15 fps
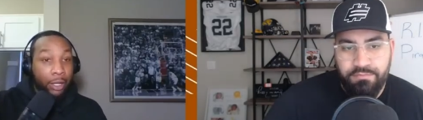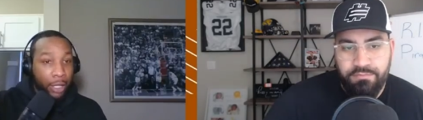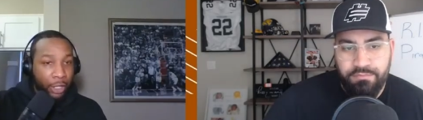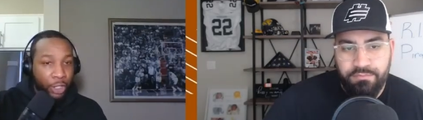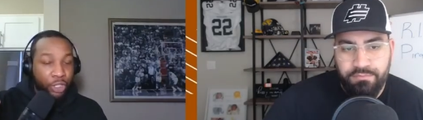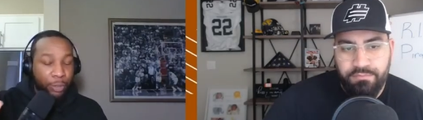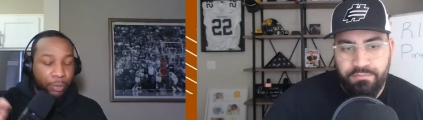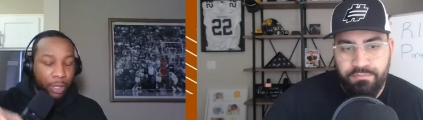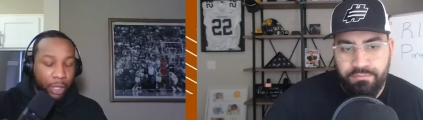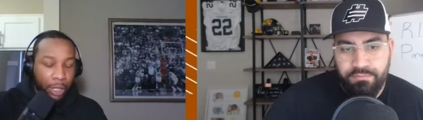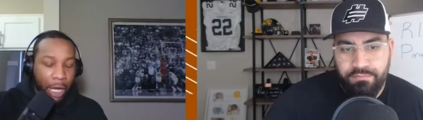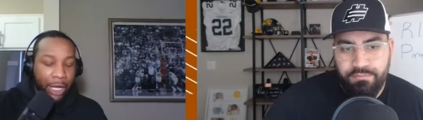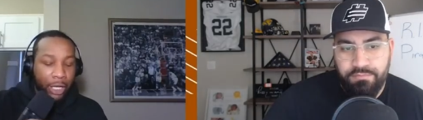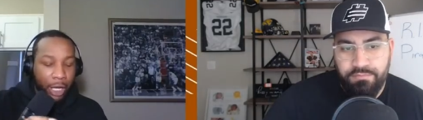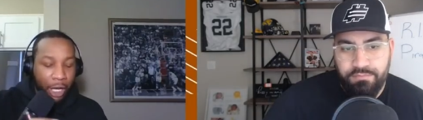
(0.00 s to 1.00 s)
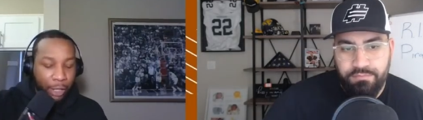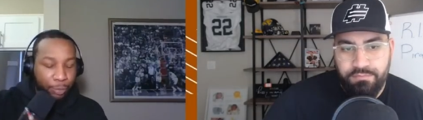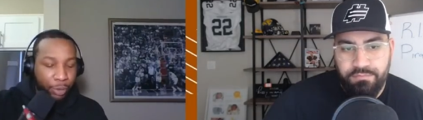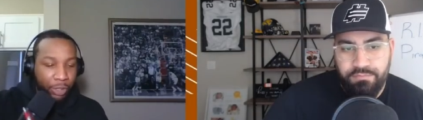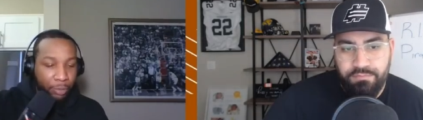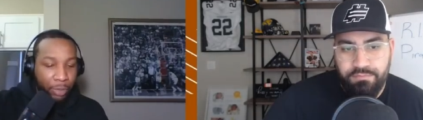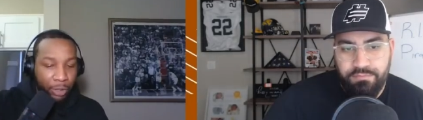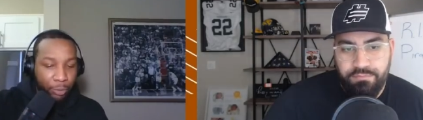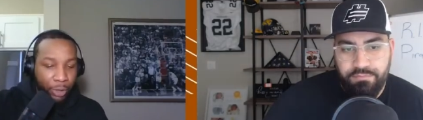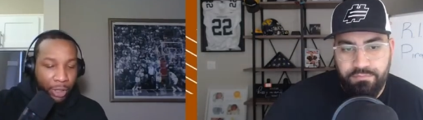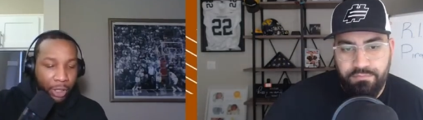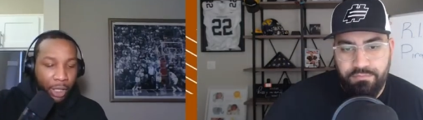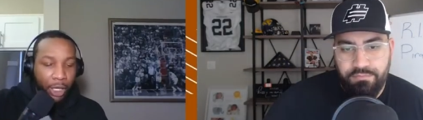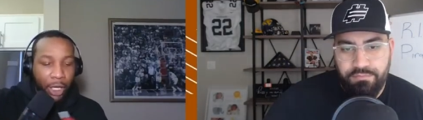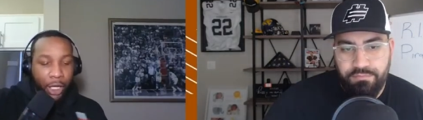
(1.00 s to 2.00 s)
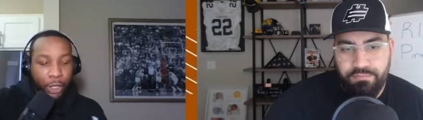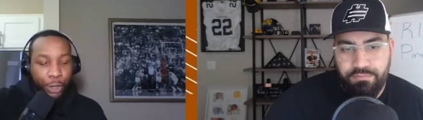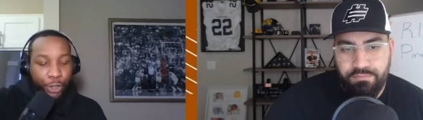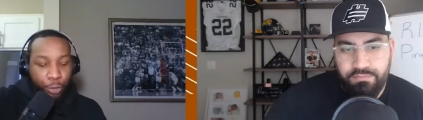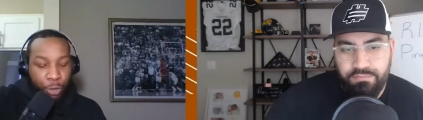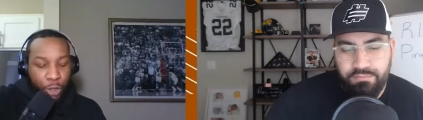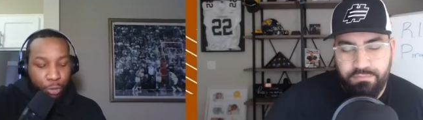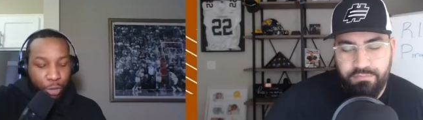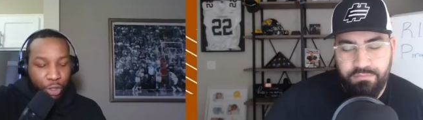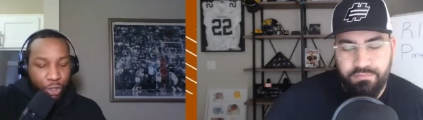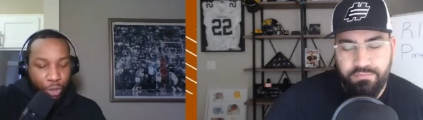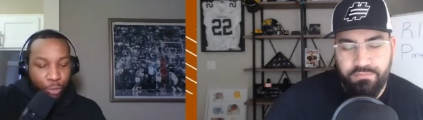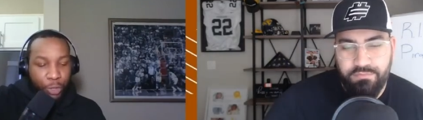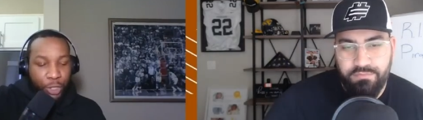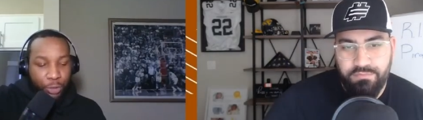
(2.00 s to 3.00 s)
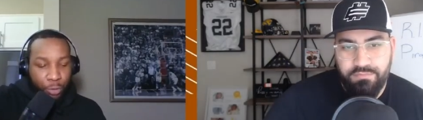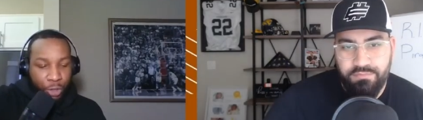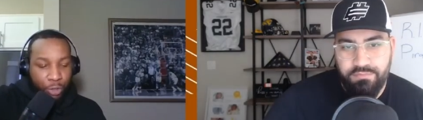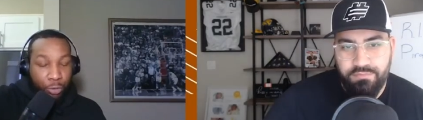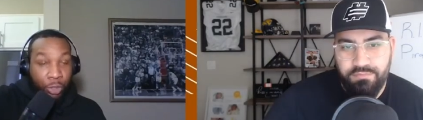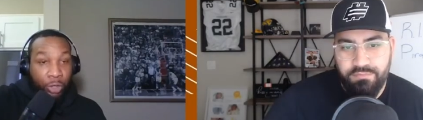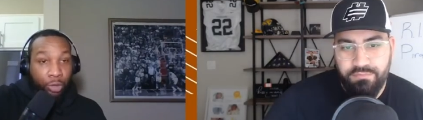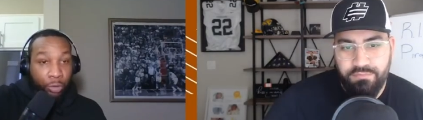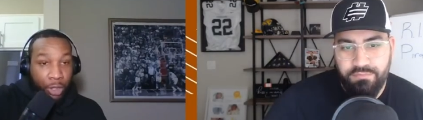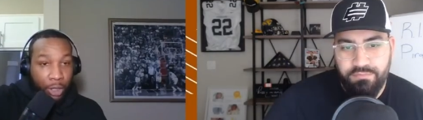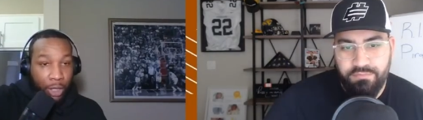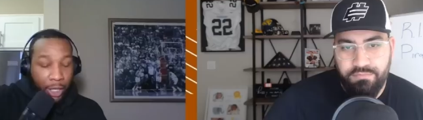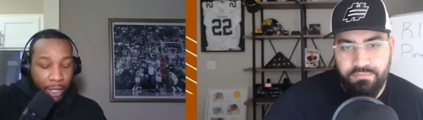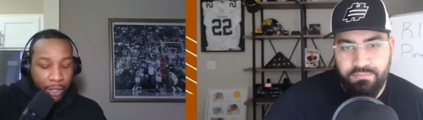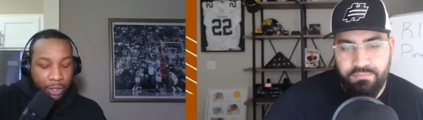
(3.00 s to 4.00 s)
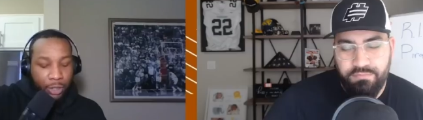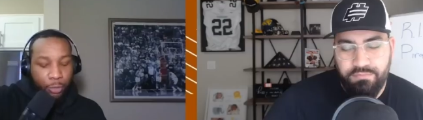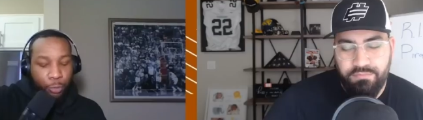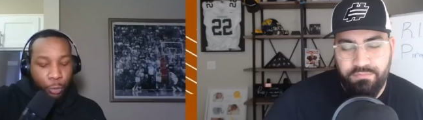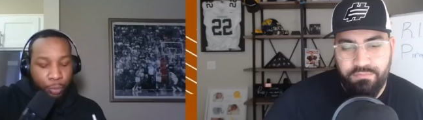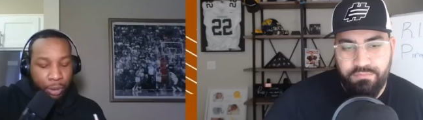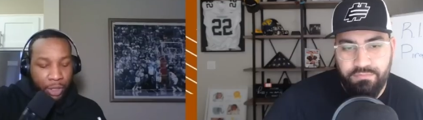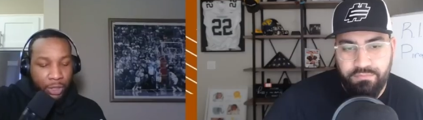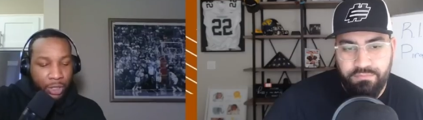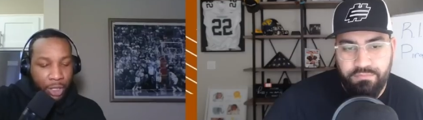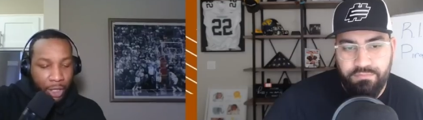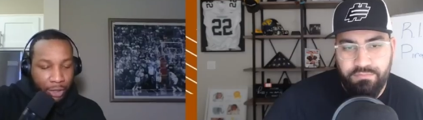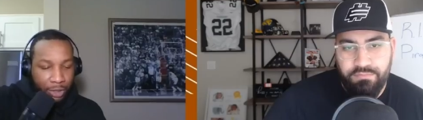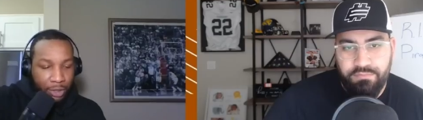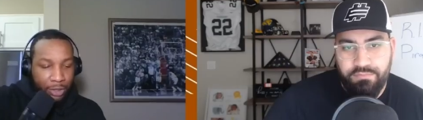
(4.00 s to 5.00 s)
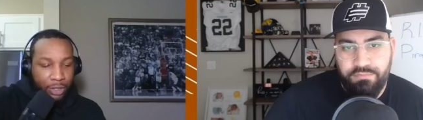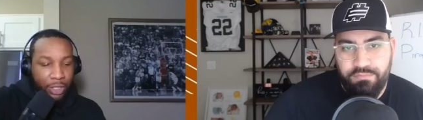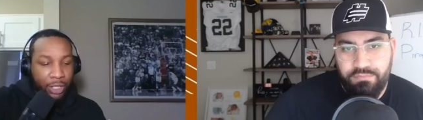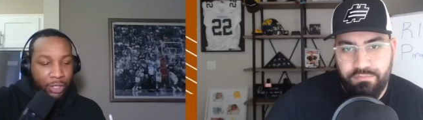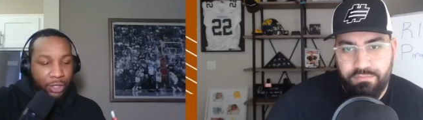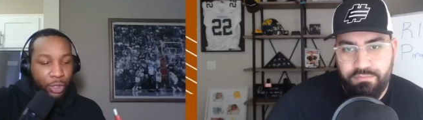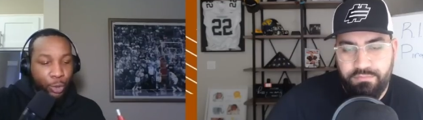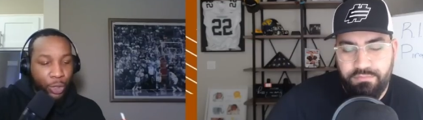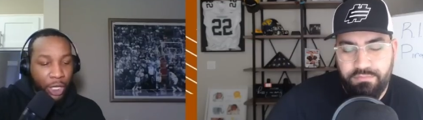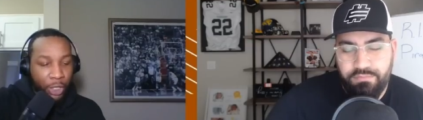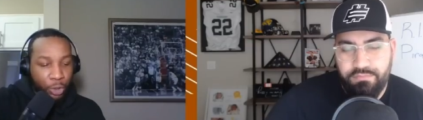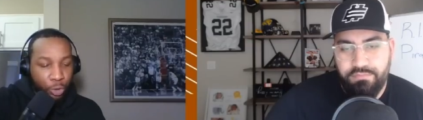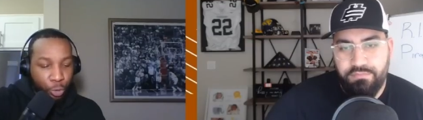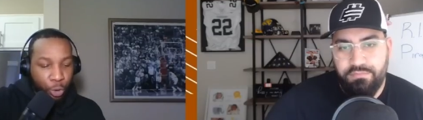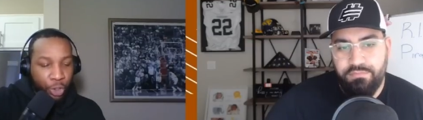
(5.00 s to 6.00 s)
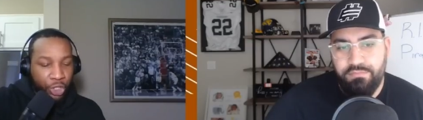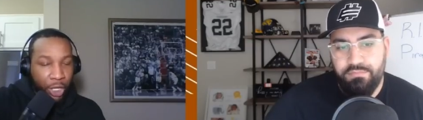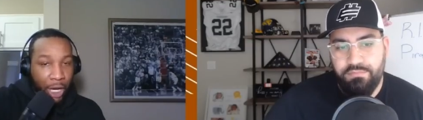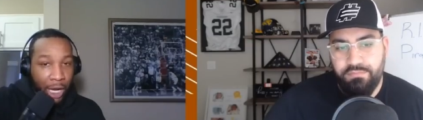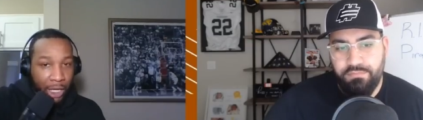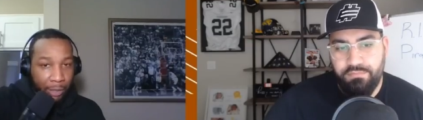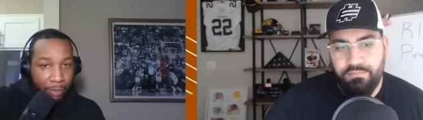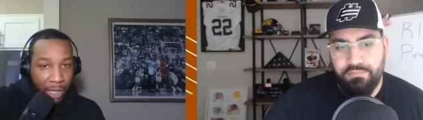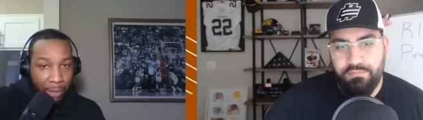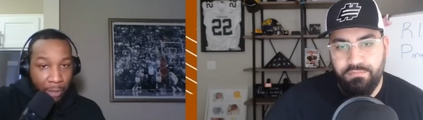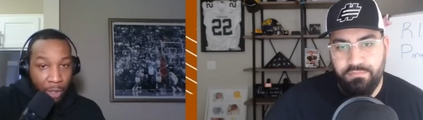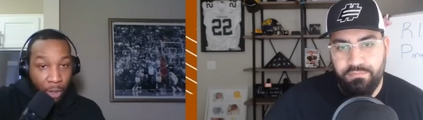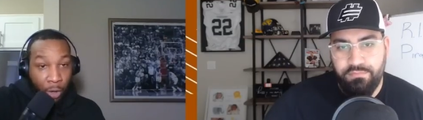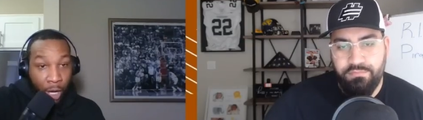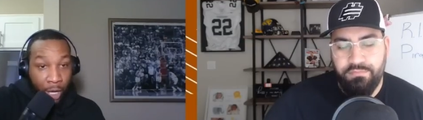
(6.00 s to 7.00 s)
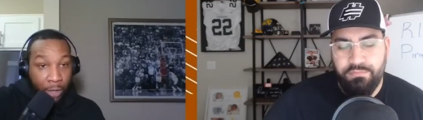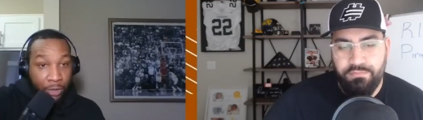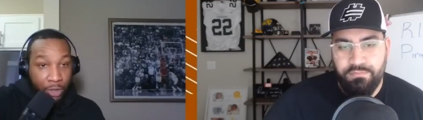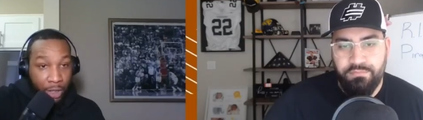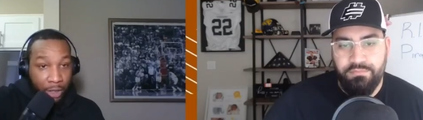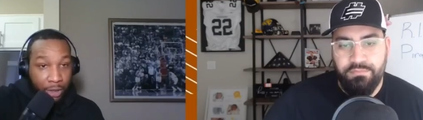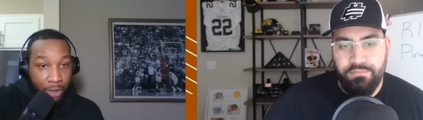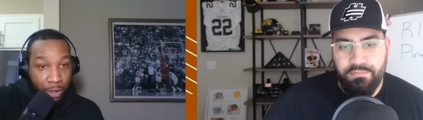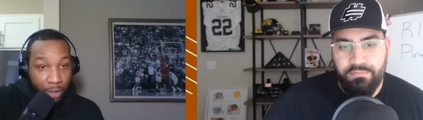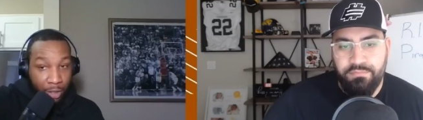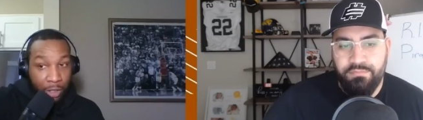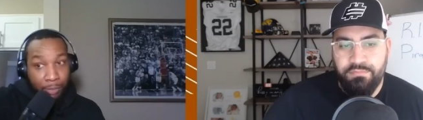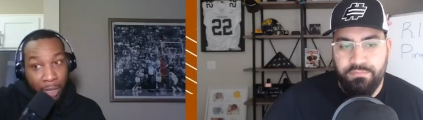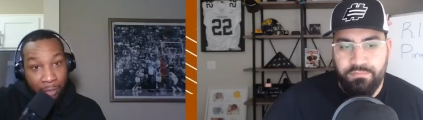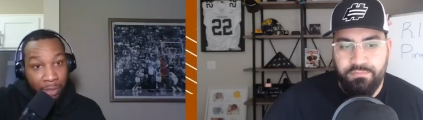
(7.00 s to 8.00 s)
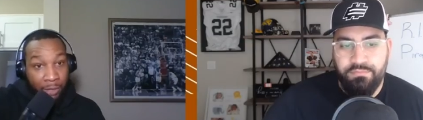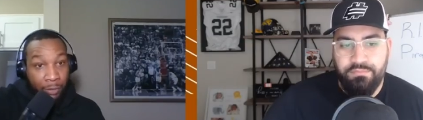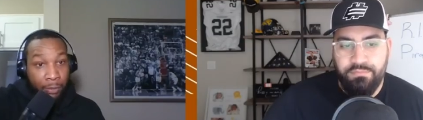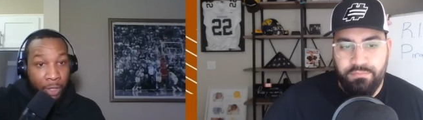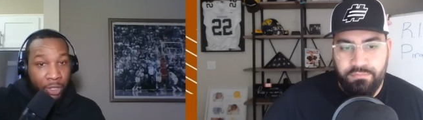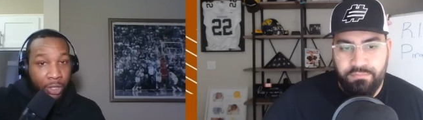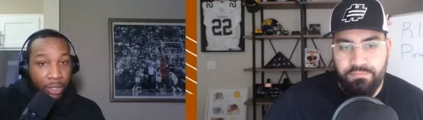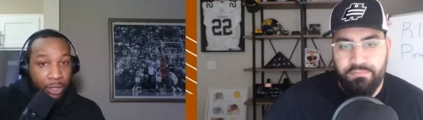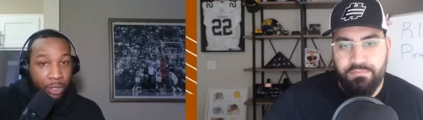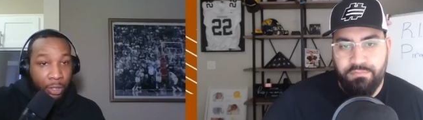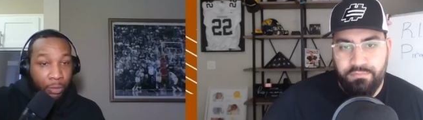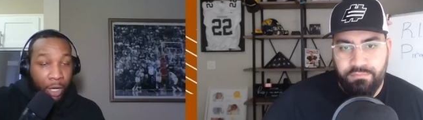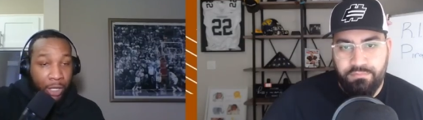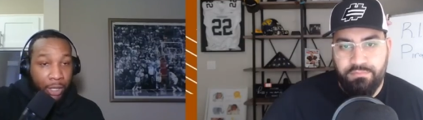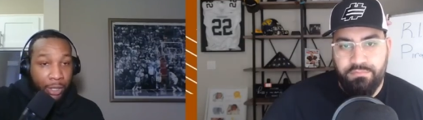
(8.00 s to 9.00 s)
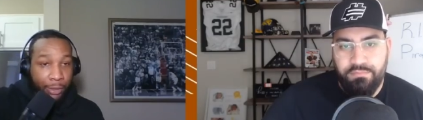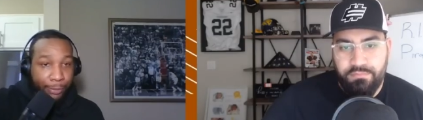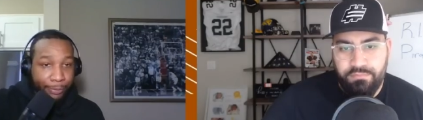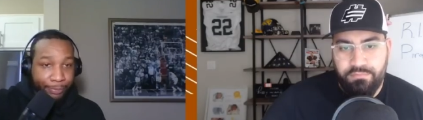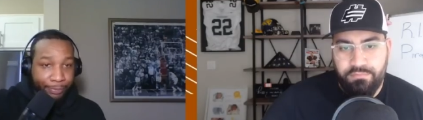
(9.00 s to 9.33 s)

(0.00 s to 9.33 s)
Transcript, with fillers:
Speaker 1: this I, I could put it a better way. The 2022 and 2023 class will put Texas into that Georgia, Alabama, and Ohio State tier, and maybe even Michigan tier right now